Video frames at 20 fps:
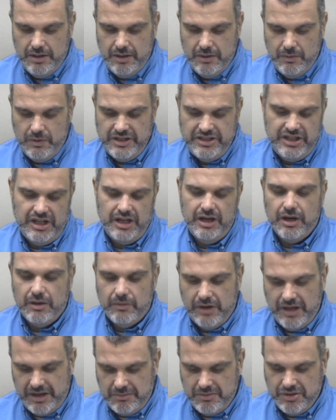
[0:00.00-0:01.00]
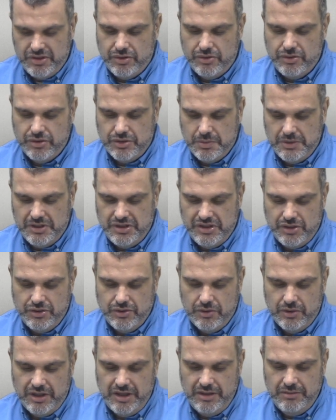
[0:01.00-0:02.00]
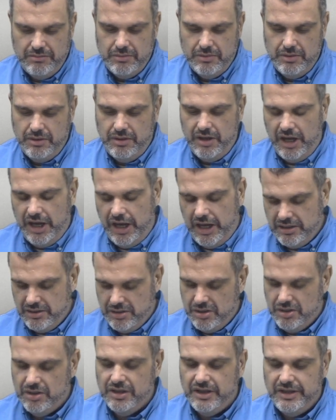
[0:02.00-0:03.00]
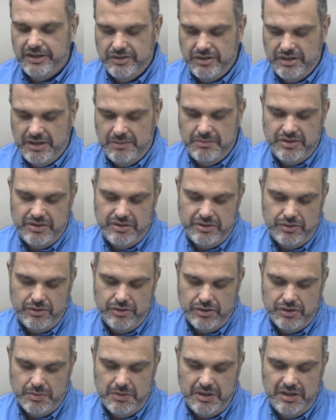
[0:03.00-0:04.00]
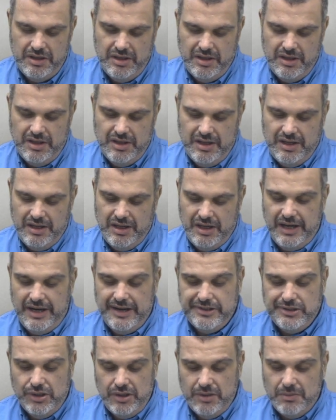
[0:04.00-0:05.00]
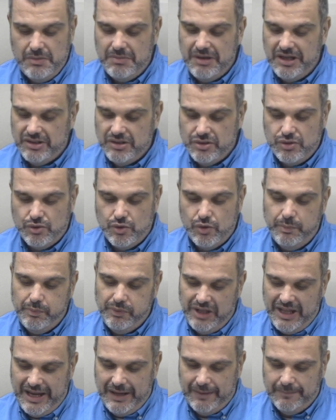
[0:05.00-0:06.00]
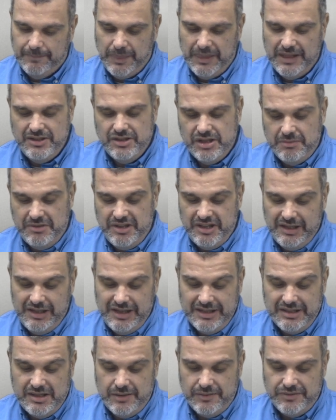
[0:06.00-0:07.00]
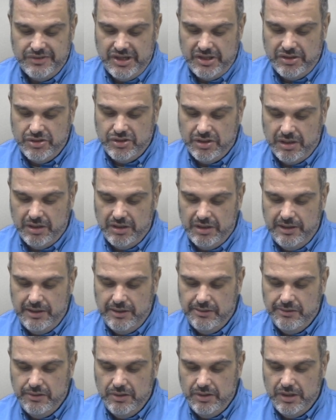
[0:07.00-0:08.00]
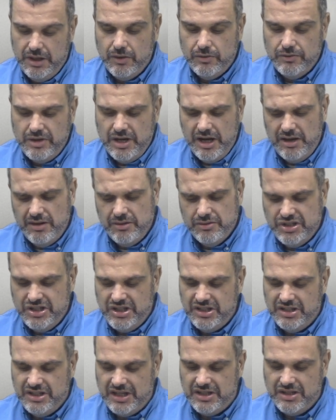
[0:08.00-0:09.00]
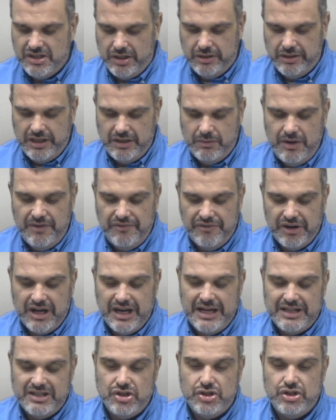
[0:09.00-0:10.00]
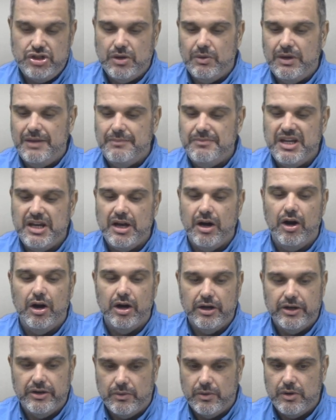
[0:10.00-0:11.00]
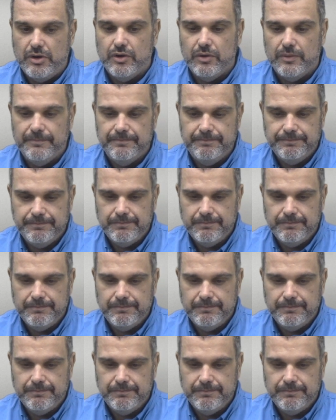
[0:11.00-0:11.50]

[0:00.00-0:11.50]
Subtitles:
We did already, Mr. Tushman, said Julian. Excellent, said Mr. Tushman. And I told him about the school play and some of the electives, said Charlotte. Oh no, she said suddenly, we forgot to show him the art room.